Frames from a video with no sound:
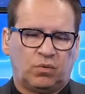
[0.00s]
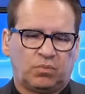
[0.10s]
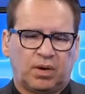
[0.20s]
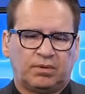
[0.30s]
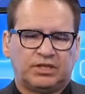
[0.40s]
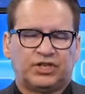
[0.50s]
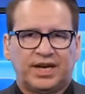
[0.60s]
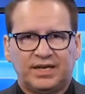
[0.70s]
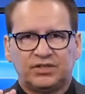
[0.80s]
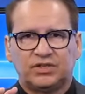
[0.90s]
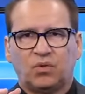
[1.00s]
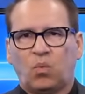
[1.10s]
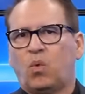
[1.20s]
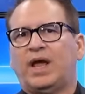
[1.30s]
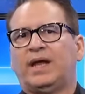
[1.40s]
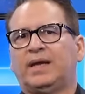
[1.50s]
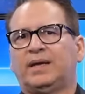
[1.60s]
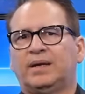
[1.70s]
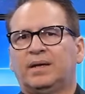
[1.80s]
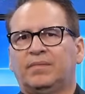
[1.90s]
will probably change the
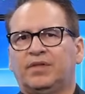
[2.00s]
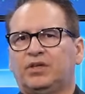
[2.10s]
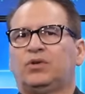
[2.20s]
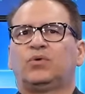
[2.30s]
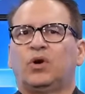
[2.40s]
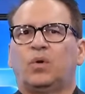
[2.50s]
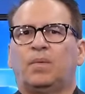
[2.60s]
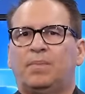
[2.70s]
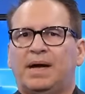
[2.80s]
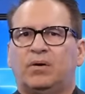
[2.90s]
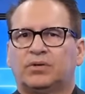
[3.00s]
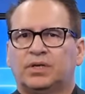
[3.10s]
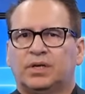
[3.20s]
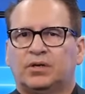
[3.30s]
way that you go about